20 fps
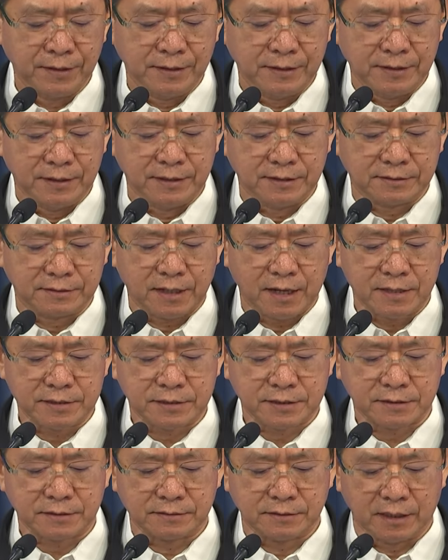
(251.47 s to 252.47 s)
He
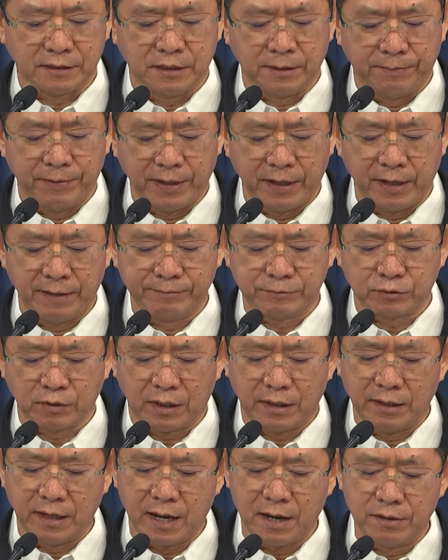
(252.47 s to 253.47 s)
tasked the DBM to
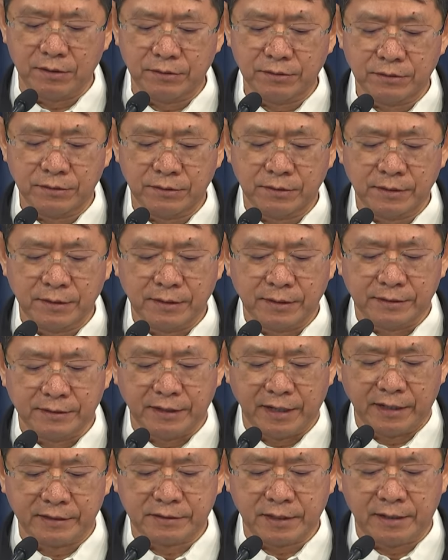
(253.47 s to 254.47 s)
allow the
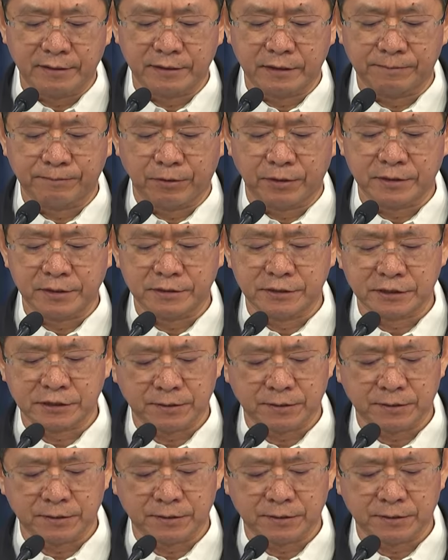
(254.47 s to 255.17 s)
846